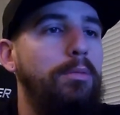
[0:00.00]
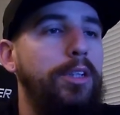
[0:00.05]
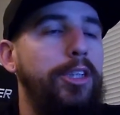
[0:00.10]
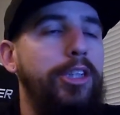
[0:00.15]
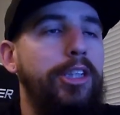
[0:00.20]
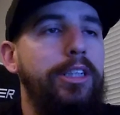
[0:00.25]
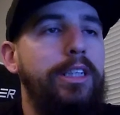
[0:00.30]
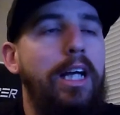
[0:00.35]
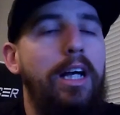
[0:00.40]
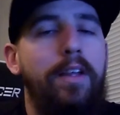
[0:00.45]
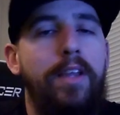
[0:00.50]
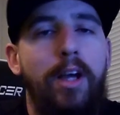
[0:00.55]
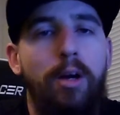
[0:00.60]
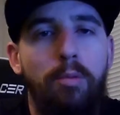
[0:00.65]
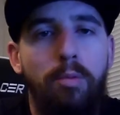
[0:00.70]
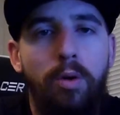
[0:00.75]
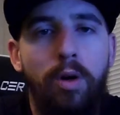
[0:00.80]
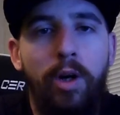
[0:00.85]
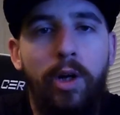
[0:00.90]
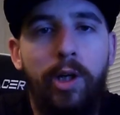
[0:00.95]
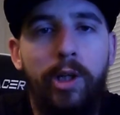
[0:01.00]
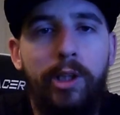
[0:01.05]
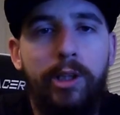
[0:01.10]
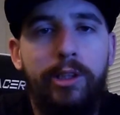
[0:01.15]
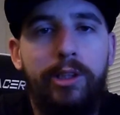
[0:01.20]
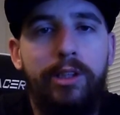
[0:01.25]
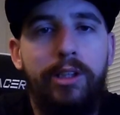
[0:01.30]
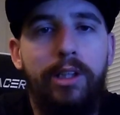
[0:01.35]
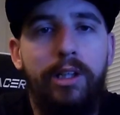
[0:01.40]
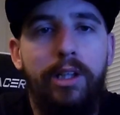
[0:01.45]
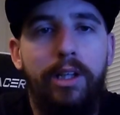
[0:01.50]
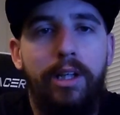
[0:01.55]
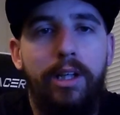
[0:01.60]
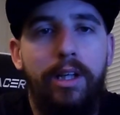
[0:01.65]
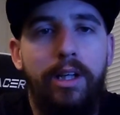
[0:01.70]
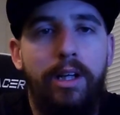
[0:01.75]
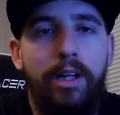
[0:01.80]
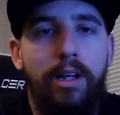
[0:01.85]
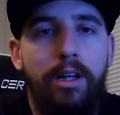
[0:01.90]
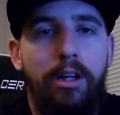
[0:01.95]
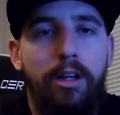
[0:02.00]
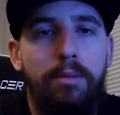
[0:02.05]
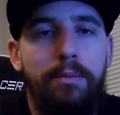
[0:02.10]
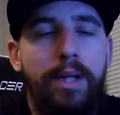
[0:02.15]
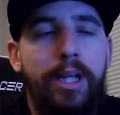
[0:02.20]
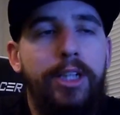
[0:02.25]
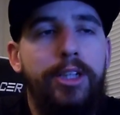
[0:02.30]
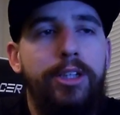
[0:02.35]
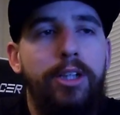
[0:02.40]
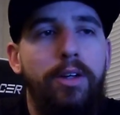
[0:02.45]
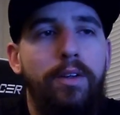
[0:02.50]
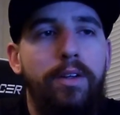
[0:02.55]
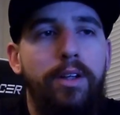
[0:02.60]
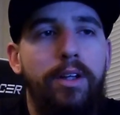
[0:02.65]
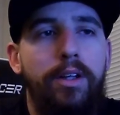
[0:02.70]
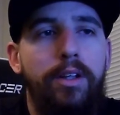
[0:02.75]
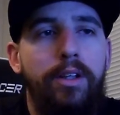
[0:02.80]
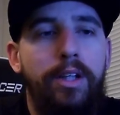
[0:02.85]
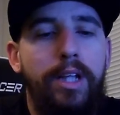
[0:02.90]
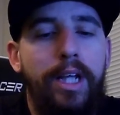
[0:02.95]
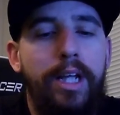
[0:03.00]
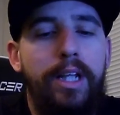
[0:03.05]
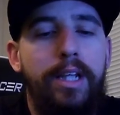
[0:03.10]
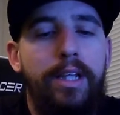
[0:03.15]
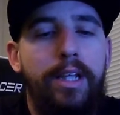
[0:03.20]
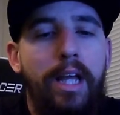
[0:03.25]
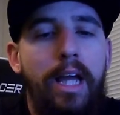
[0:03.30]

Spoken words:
It's just how that works. They show that